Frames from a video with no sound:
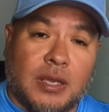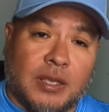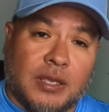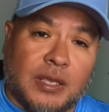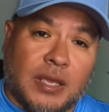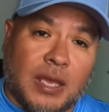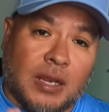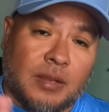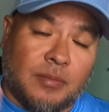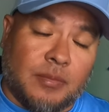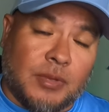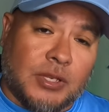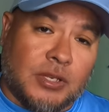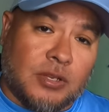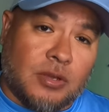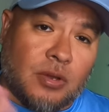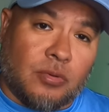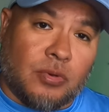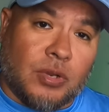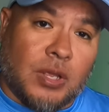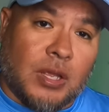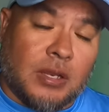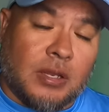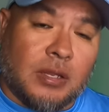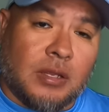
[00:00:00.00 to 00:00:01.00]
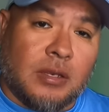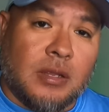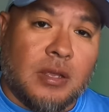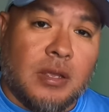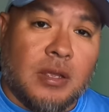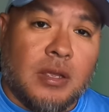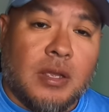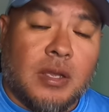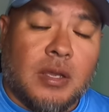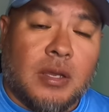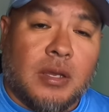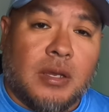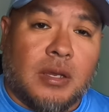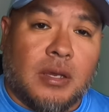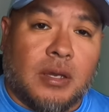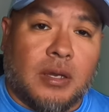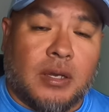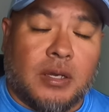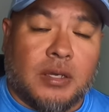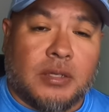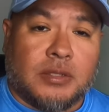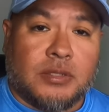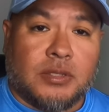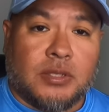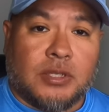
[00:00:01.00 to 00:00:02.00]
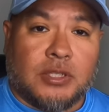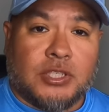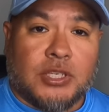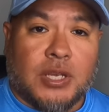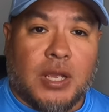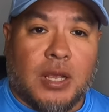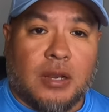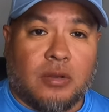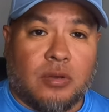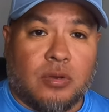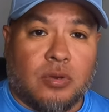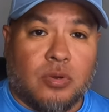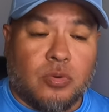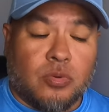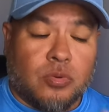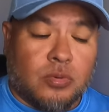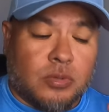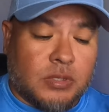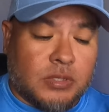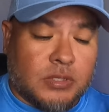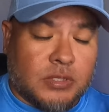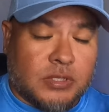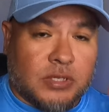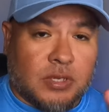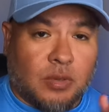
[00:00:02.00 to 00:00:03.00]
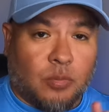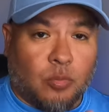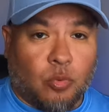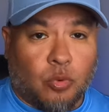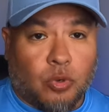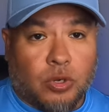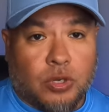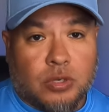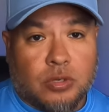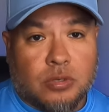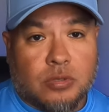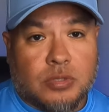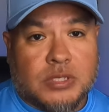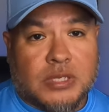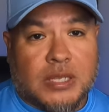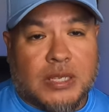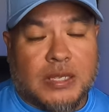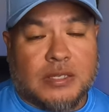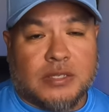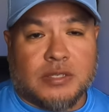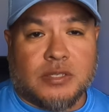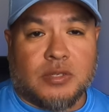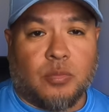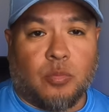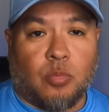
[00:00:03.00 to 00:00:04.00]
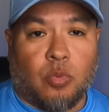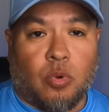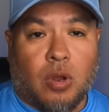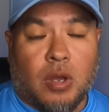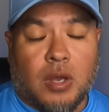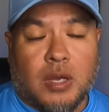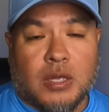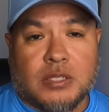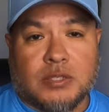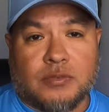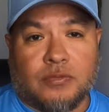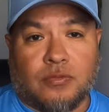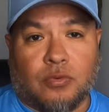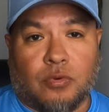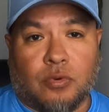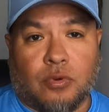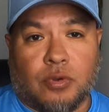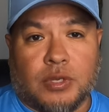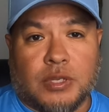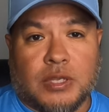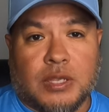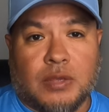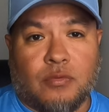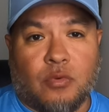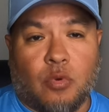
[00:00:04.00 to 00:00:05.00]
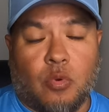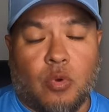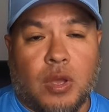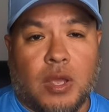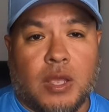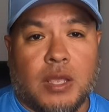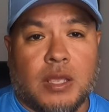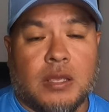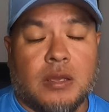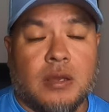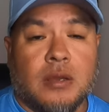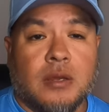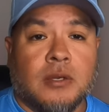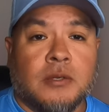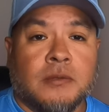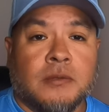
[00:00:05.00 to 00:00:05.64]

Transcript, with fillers: Academy donated uh, to the channel some reels and some rods for a giveaway.